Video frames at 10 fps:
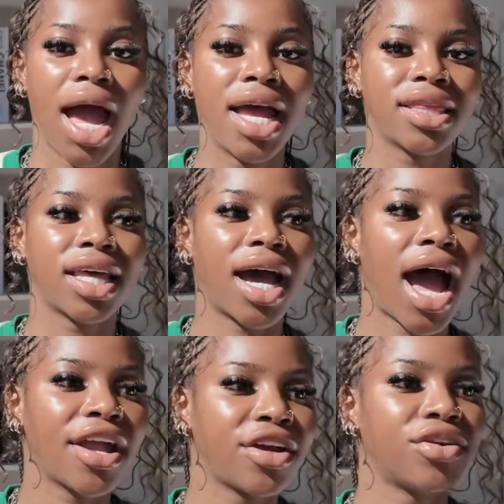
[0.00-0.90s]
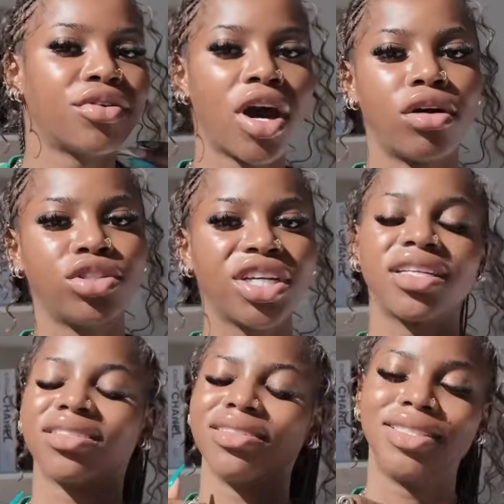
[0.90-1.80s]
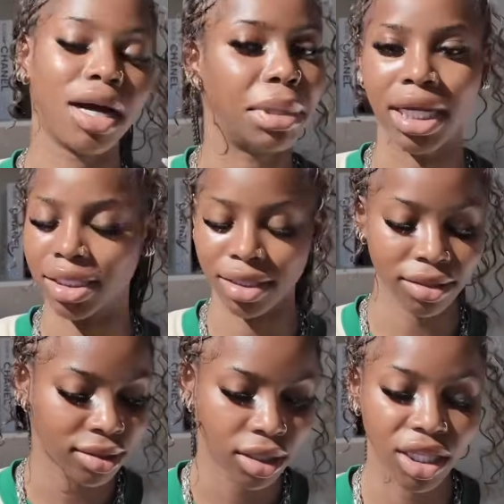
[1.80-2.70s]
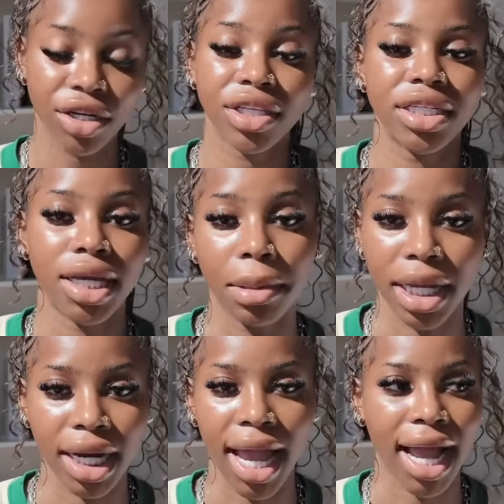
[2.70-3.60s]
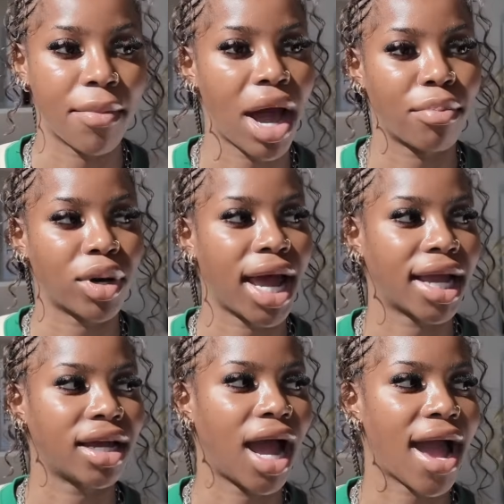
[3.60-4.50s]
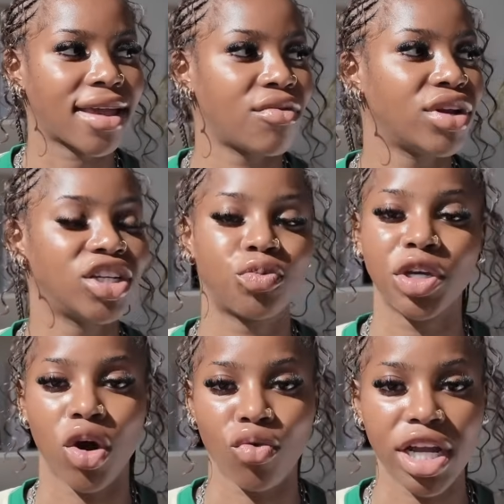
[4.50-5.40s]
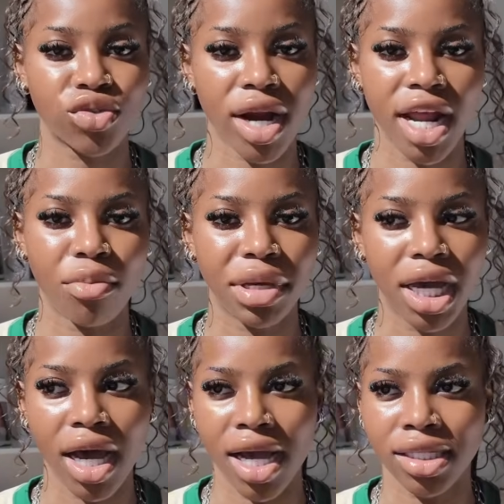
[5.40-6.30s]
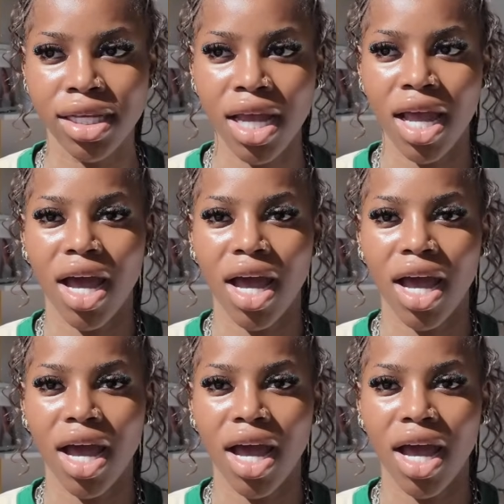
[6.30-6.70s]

and the higher you go just double it literally double it like i'm not like i can't really speak on rates right now because